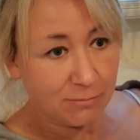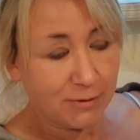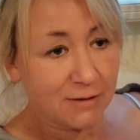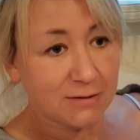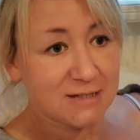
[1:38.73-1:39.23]

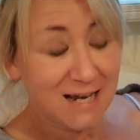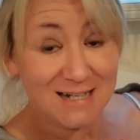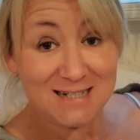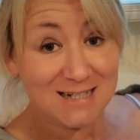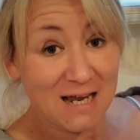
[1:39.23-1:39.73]
but day
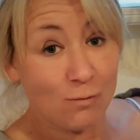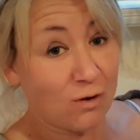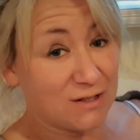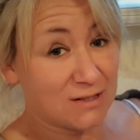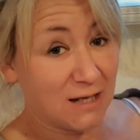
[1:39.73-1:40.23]
to day
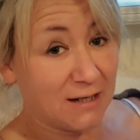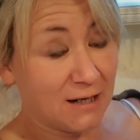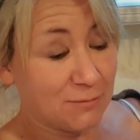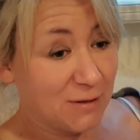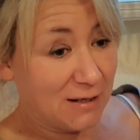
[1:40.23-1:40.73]
wise, they
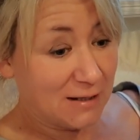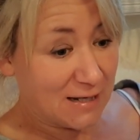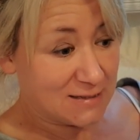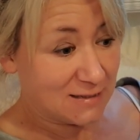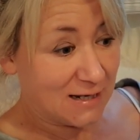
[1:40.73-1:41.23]
need me
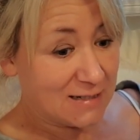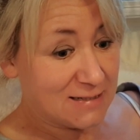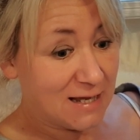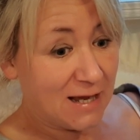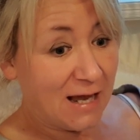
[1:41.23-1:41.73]
less and less.
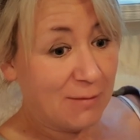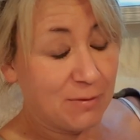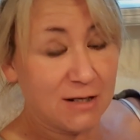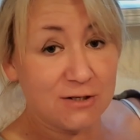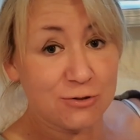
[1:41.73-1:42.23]
They're
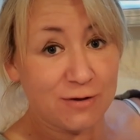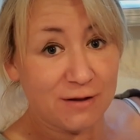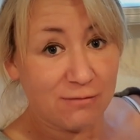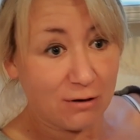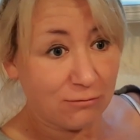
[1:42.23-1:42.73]
happy doing
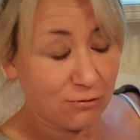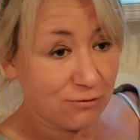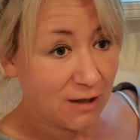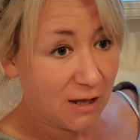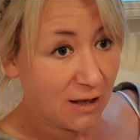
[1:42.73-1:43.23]
their own
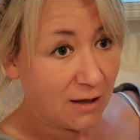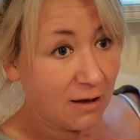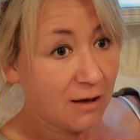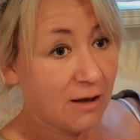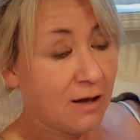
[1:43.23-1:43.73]

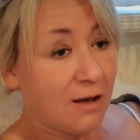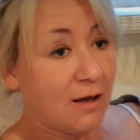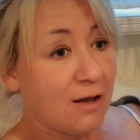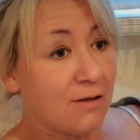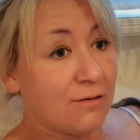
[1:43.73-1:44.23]
thing.
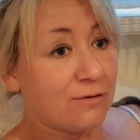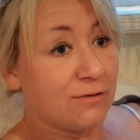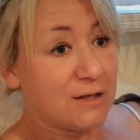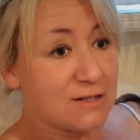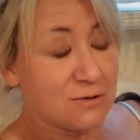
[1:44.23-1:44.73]

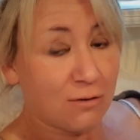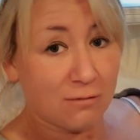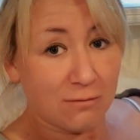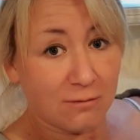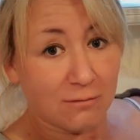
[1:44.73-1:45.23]
It's
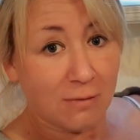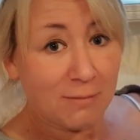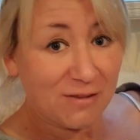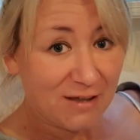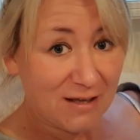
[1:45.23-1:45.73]
not
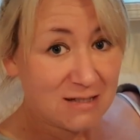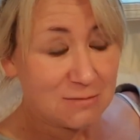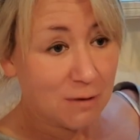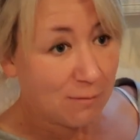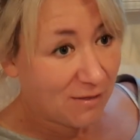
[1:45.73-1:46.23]
mama this,
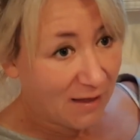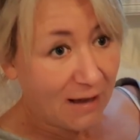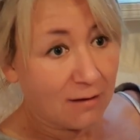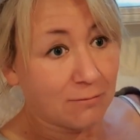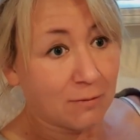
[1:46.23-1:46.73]
mama
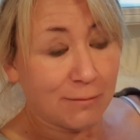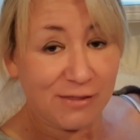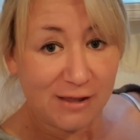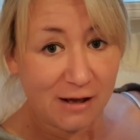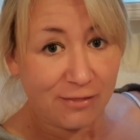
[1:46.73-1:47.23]
that, mama
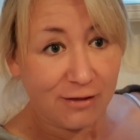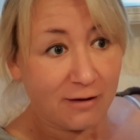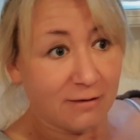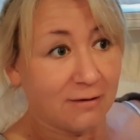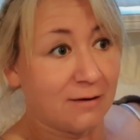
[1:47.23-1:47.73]
the other.